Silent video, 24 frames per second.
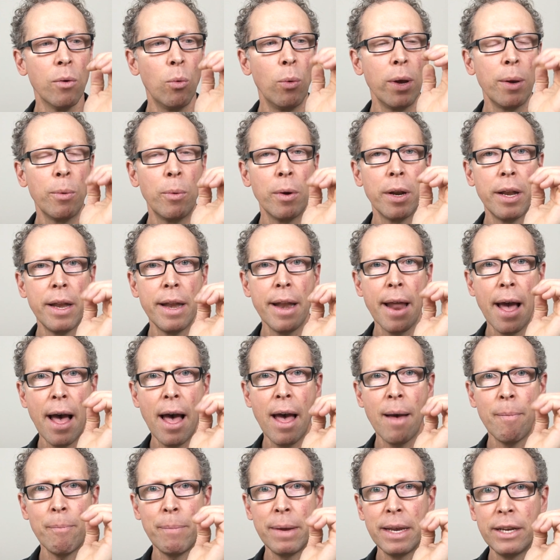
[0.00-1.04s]
we would
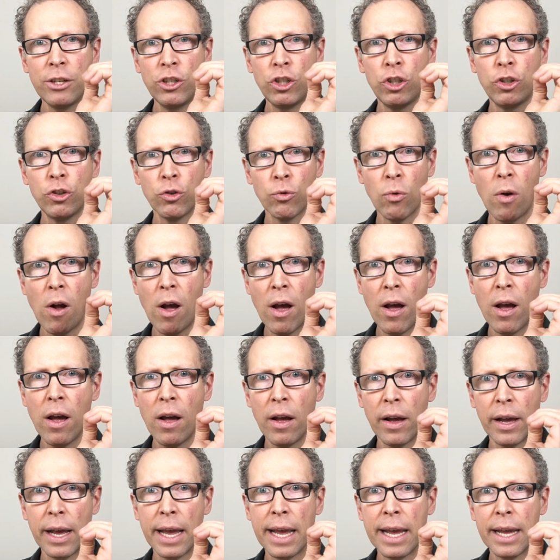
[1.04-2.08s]
not be
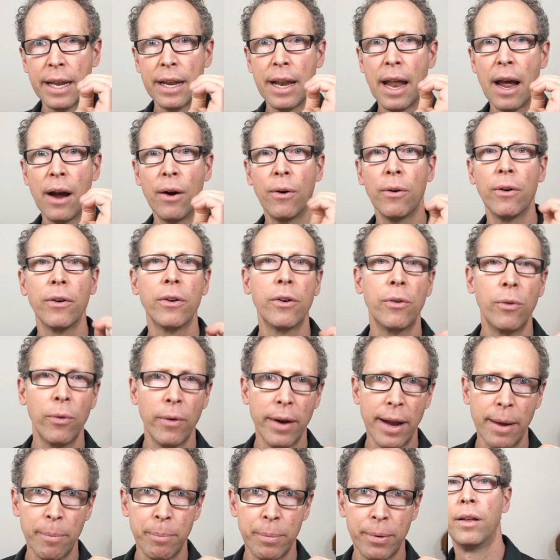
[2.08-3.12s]
strong in our
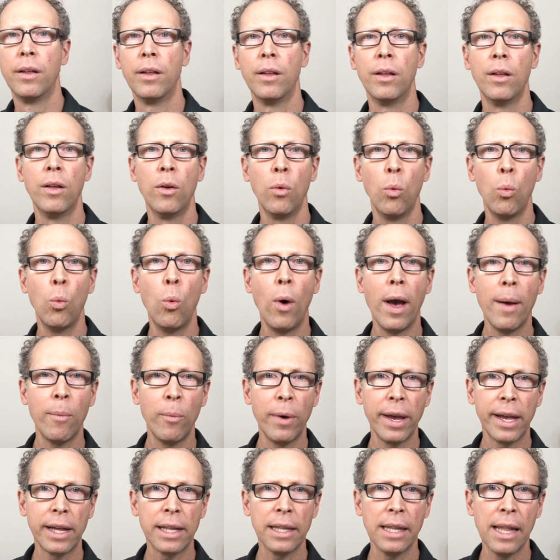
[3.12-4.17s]
grip. When
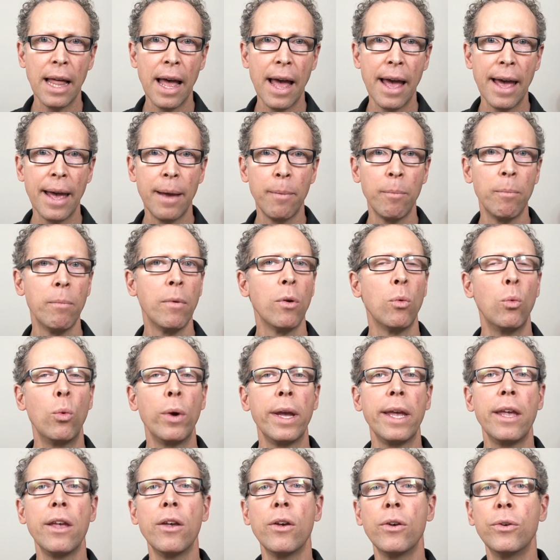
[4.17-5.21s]
we climb,
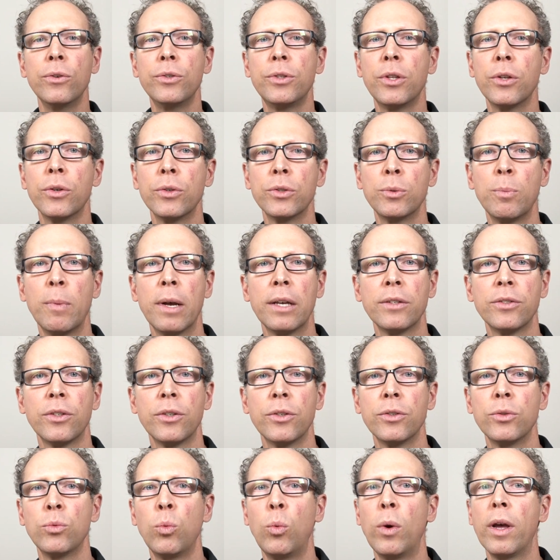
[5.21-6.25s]
we use those
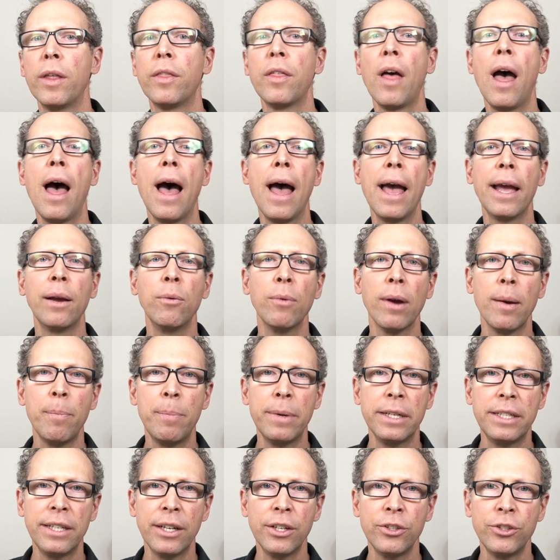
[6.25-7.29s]
muscles with high
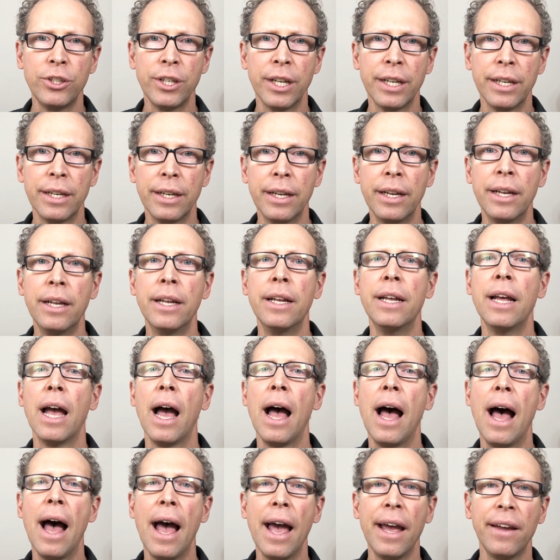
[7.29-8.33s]
repetition,
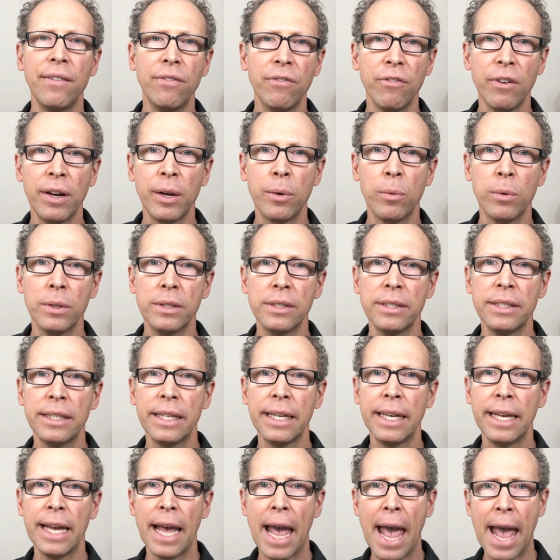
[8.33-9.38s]
high
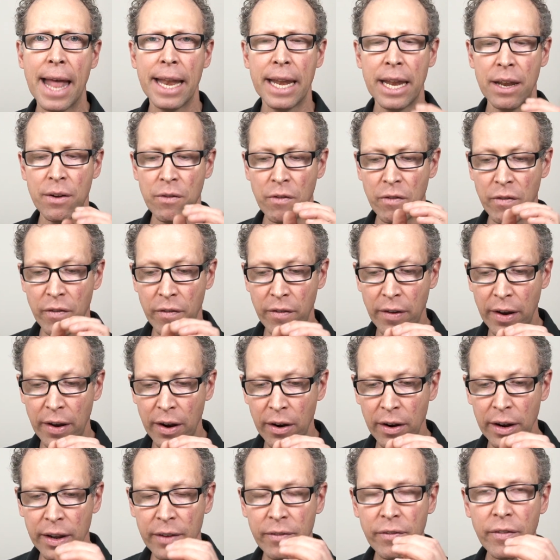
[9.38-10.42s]
frequency, and in
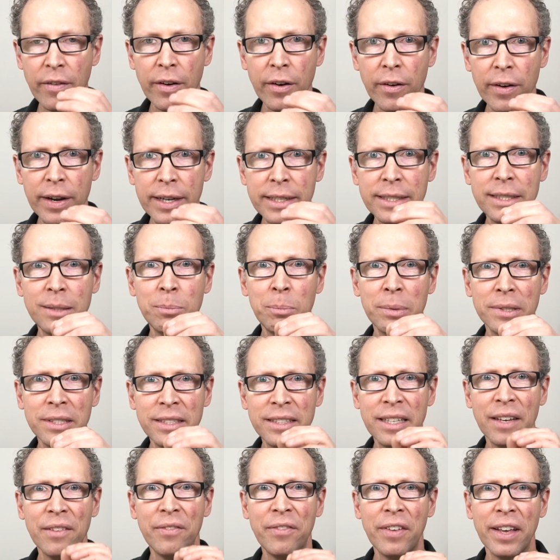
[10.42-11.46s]
very, very
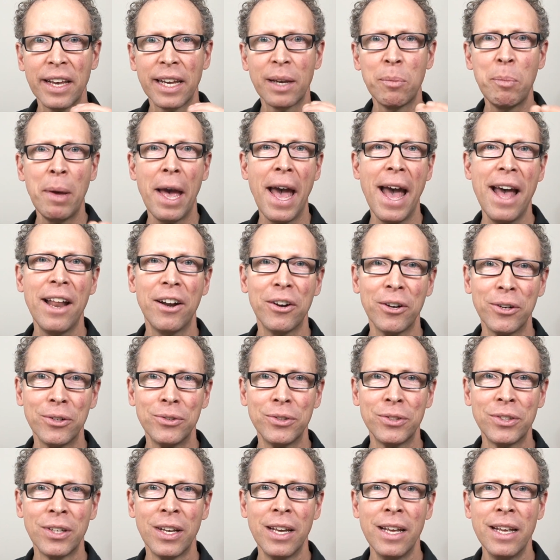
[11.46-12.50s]
specific
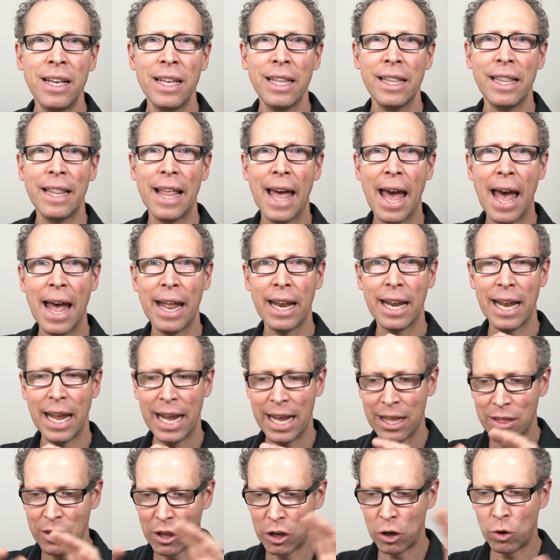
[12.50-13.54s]
patterns that
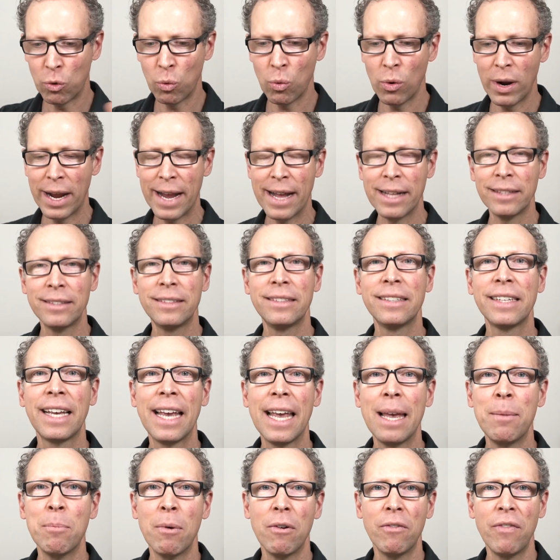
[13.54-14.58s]
in the grand
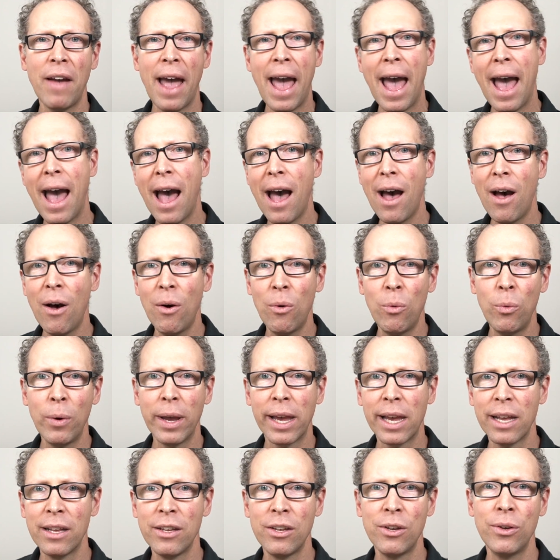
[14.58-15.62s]
scheme of how we
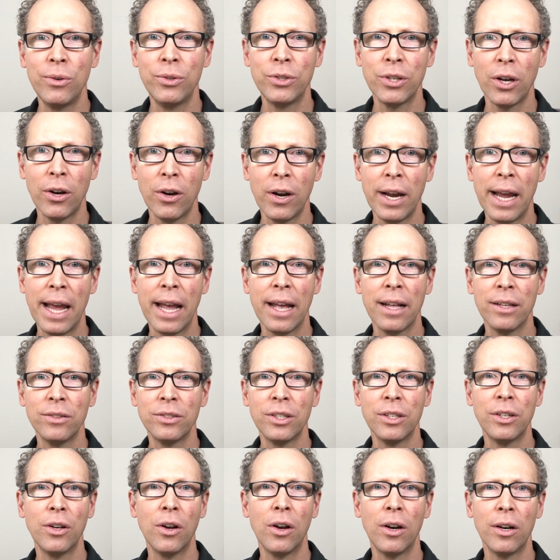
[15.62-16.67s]
can use our hands
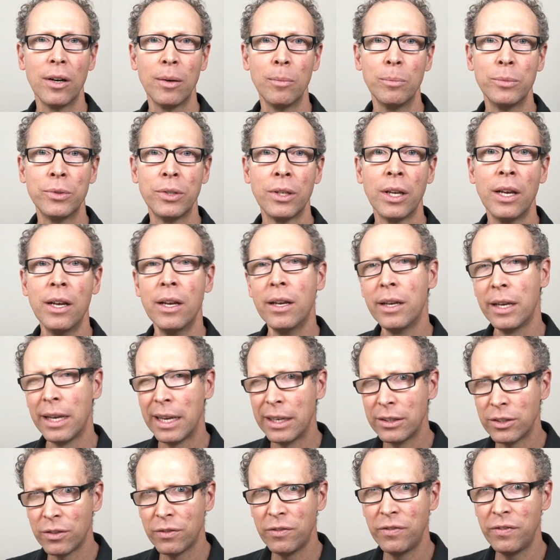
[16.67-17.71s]
and arms
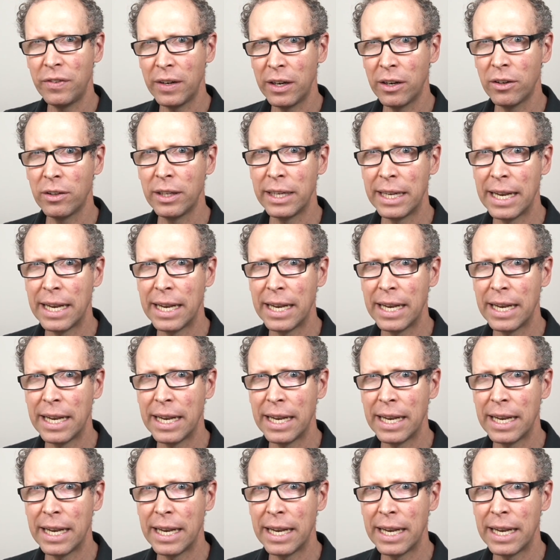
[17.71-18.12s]
is fairly